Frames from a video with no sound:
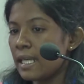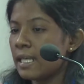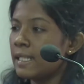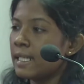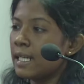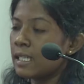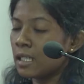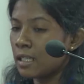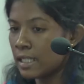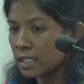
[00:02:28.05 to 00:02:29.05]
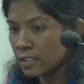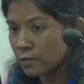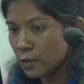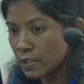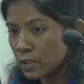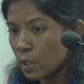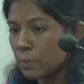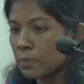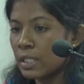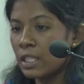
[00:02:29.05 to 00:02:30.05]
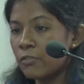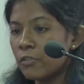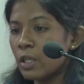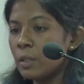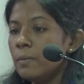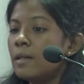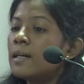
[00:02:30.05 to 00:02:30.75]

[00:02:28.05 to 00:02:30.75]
Ethical clearance was obtained from